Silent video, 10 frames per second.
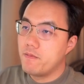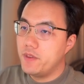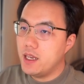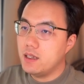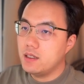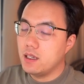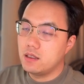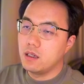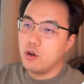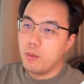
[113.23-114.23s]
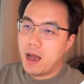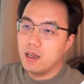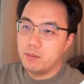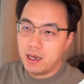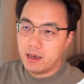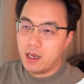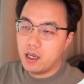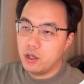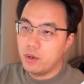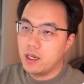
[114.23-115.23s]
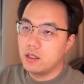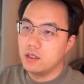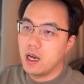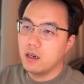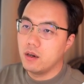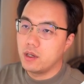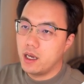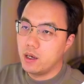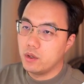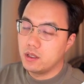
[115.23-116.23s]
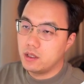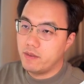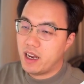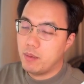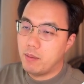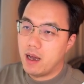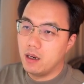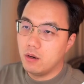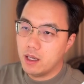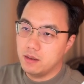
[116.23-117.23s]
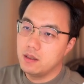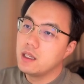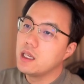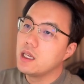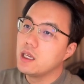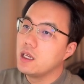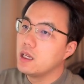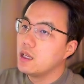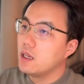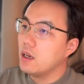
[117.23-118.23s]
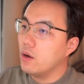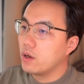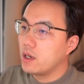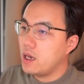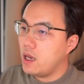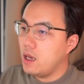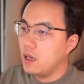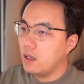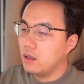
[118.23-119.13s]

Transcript: This is the Copilot plugin you will need to download. It was developed by Logan. Okay.